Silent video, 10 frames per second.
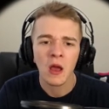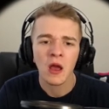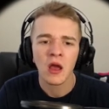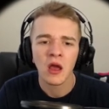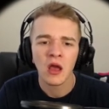
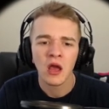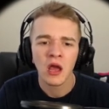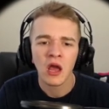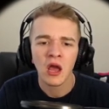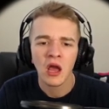
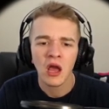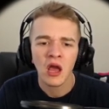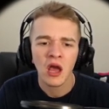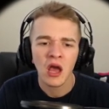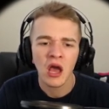
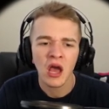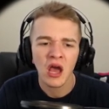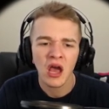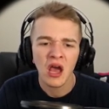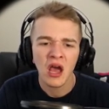
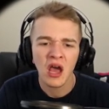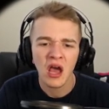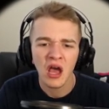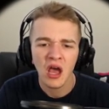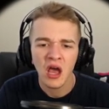
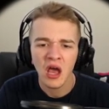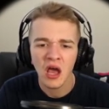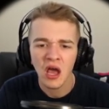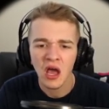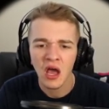
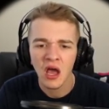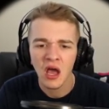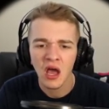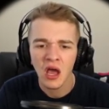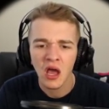
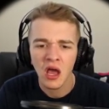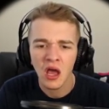[no speech]